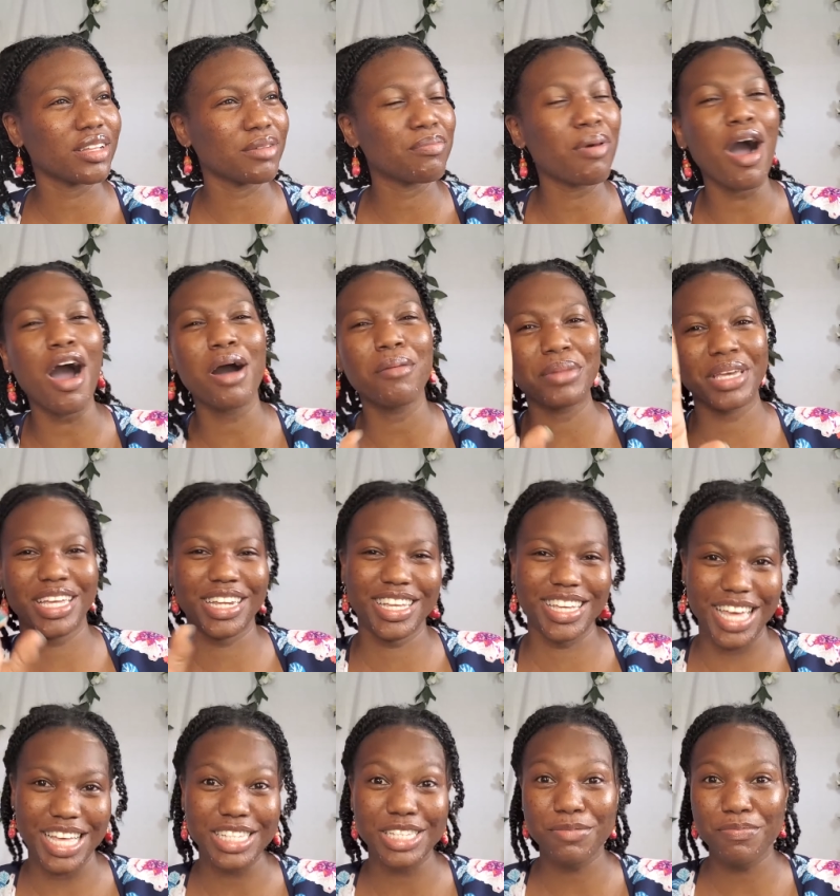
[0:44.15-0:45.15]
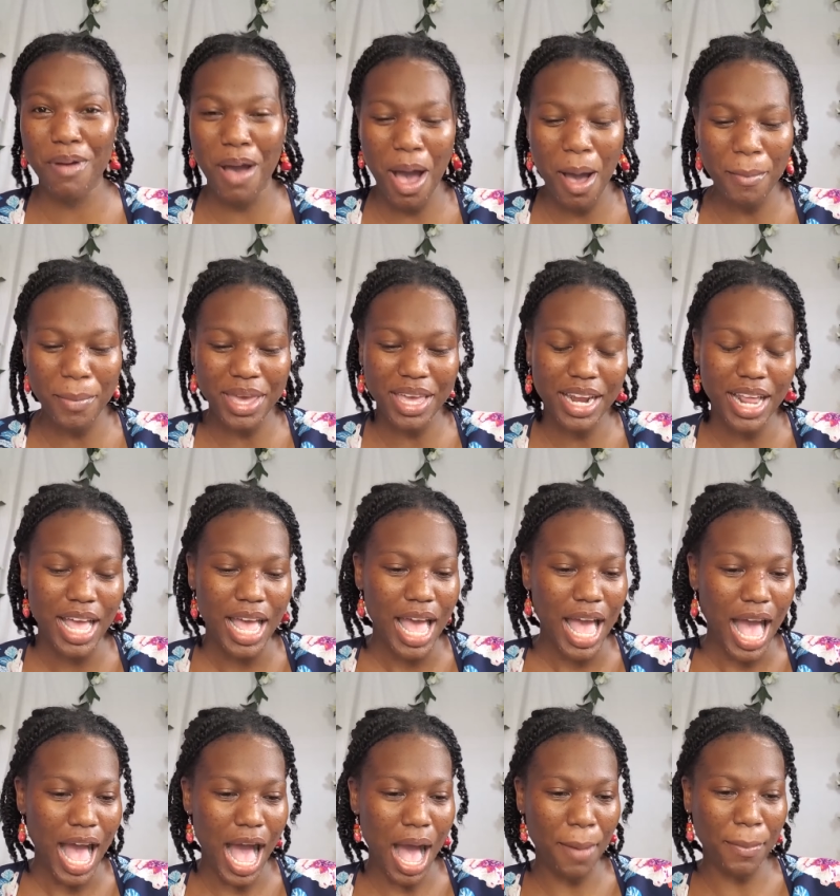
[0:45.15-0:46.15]
pomade. Yes, pomade.
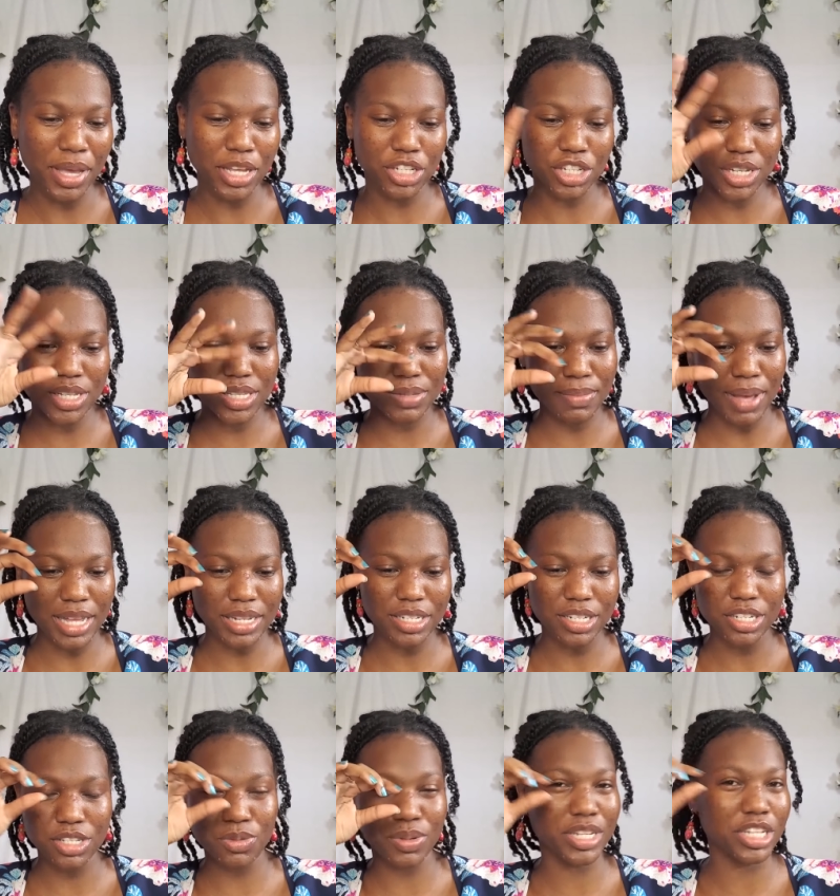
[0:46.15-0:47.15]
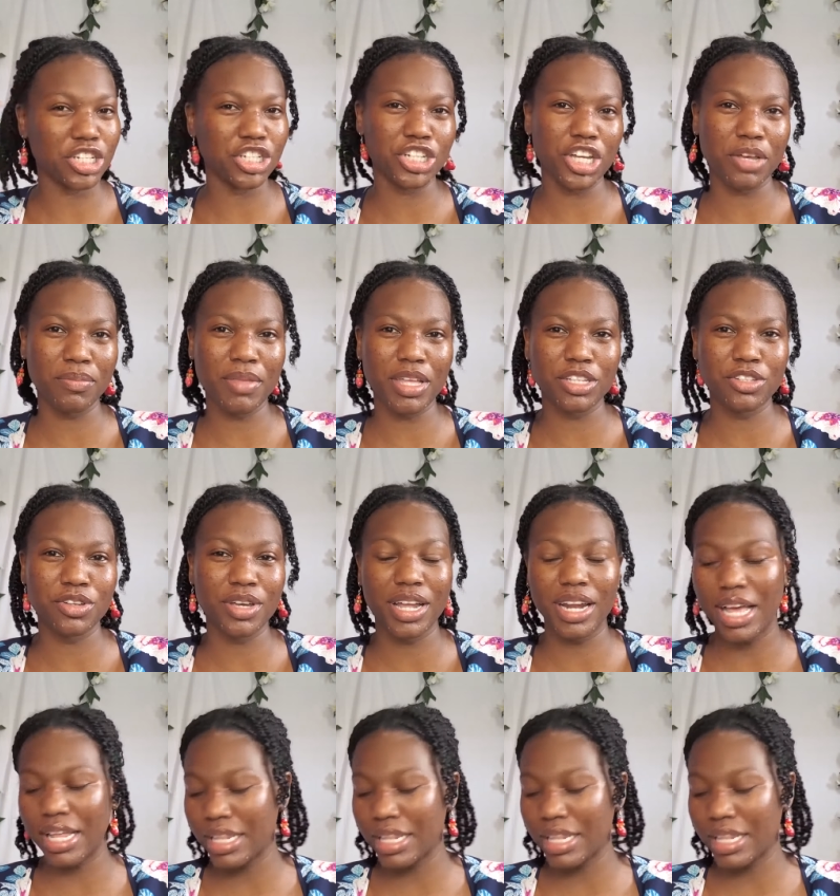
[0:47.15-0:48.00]
It just matters with the shape that you get,